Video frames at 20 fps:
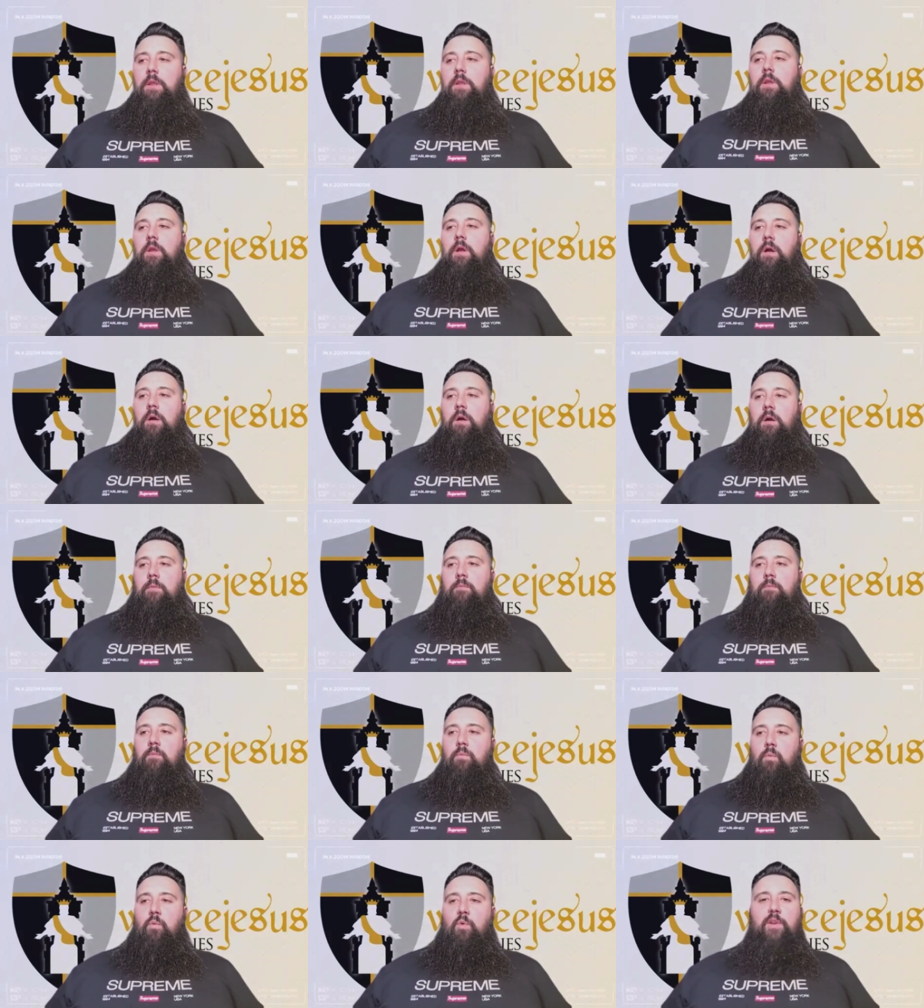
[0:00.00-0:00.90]

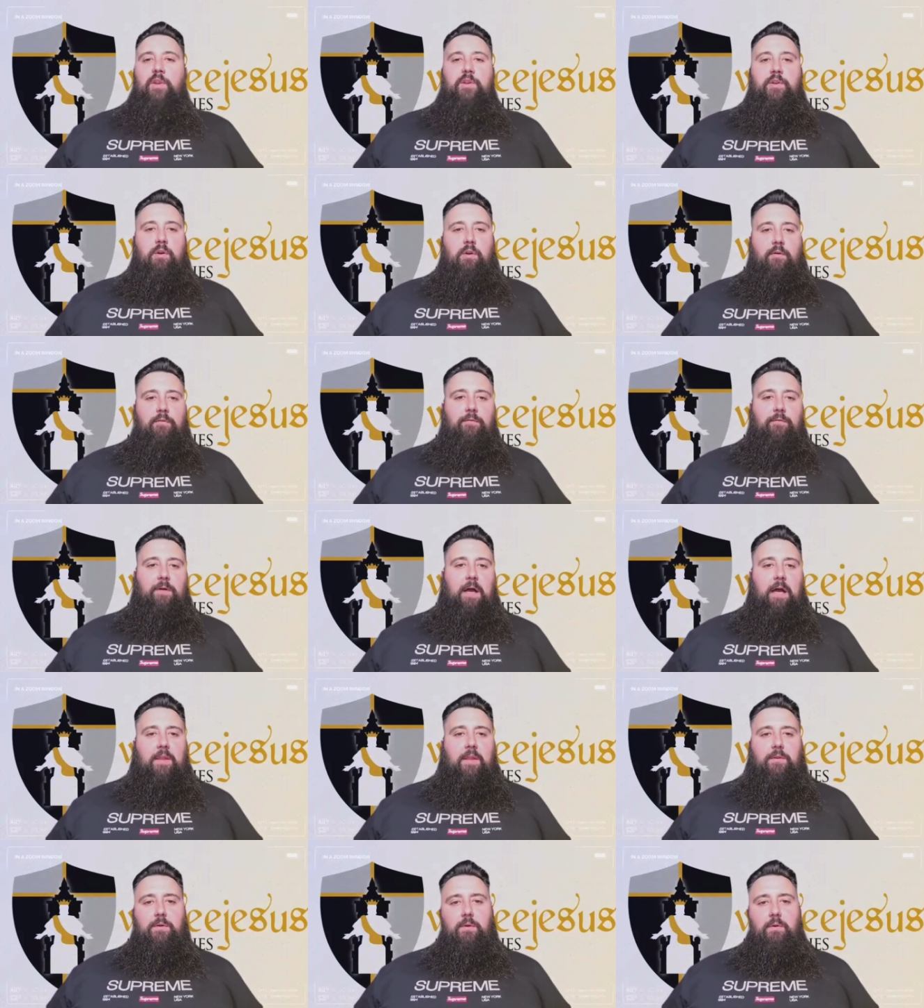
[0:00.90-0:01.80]
um, when you're a
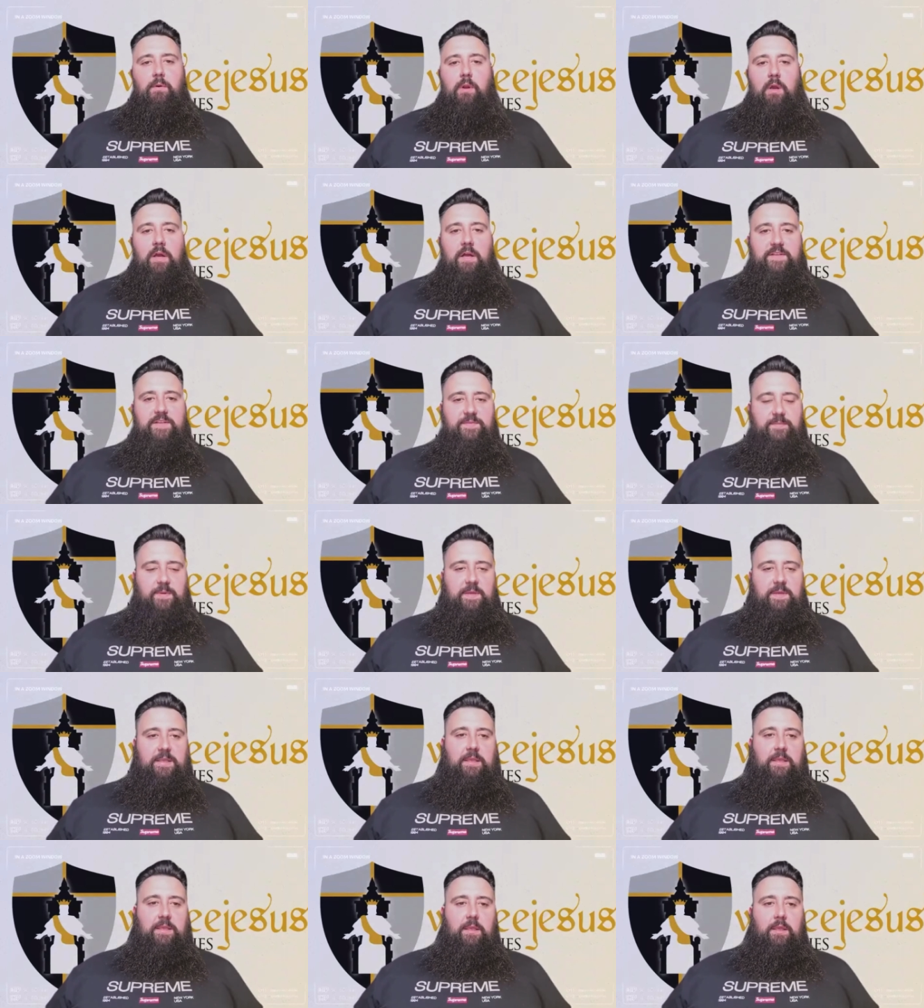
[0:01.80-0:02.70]
father or a
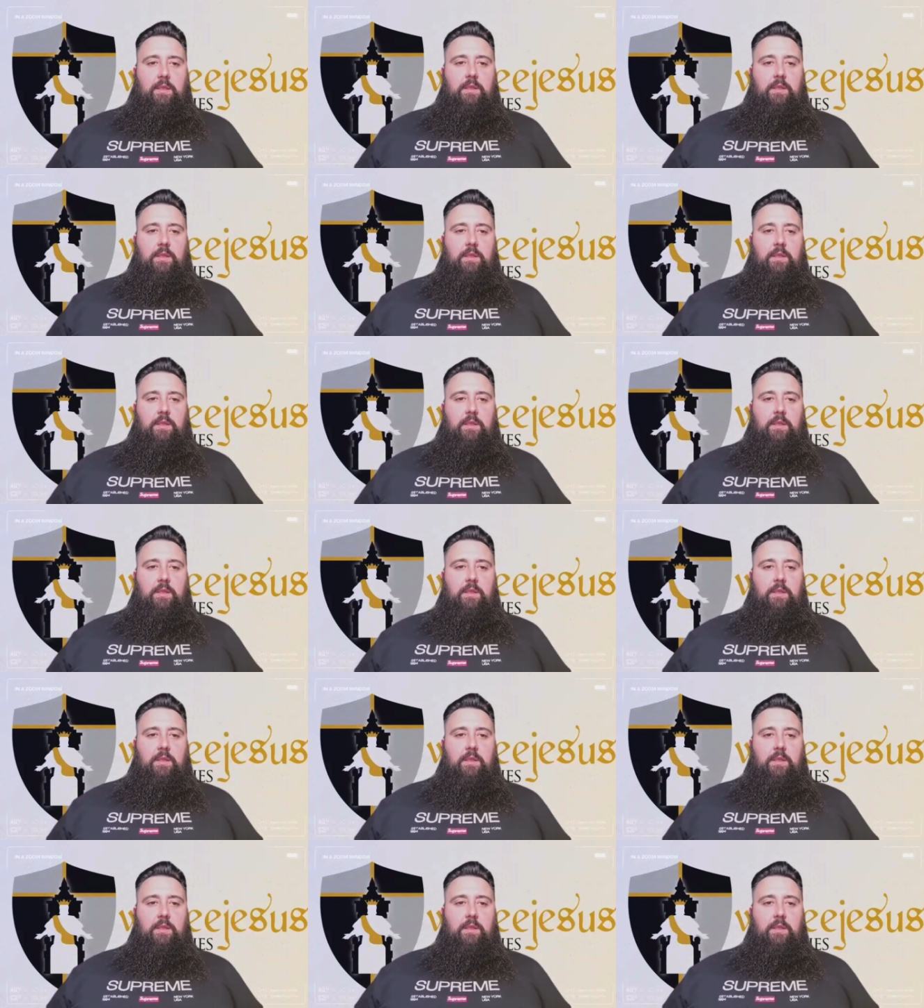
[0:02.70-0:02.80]
husband,